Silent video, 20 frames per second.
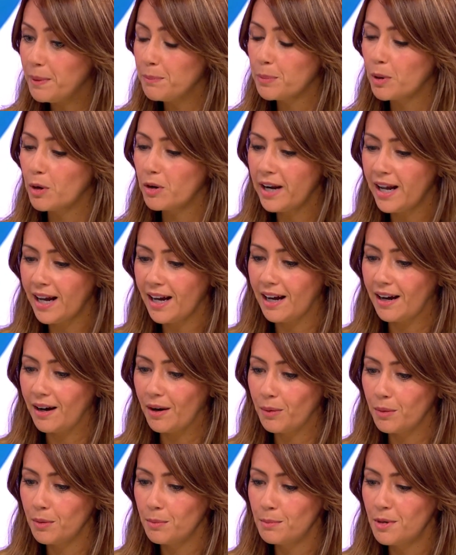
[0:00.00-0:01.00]
been, but
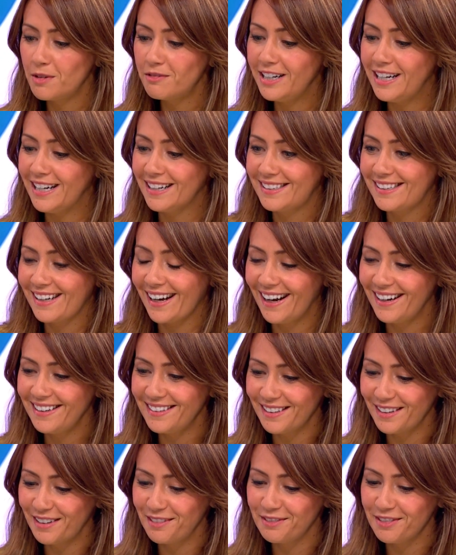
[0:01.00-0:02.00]
now Maria's
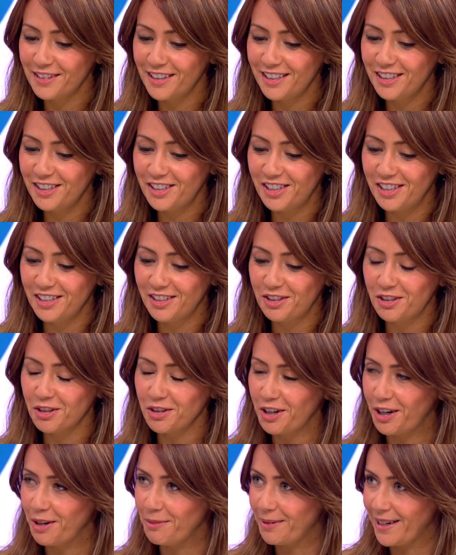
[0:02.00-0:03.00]
kind of, she's
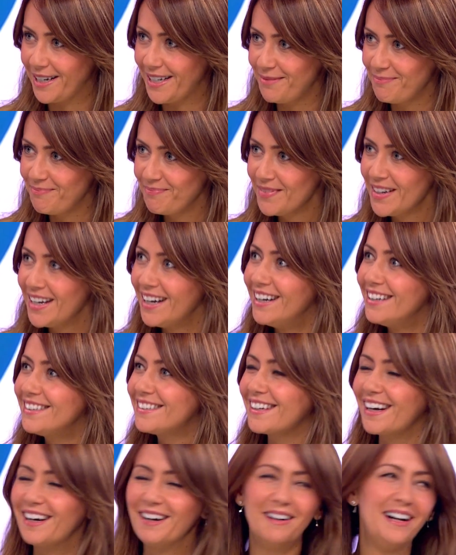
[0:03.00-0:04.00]
done her bit.
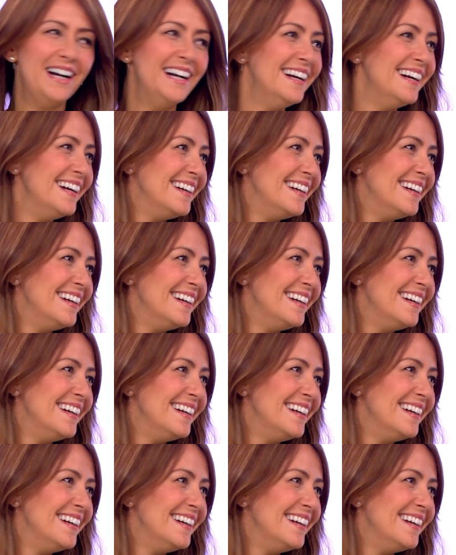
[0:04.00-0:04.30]
Yeah. So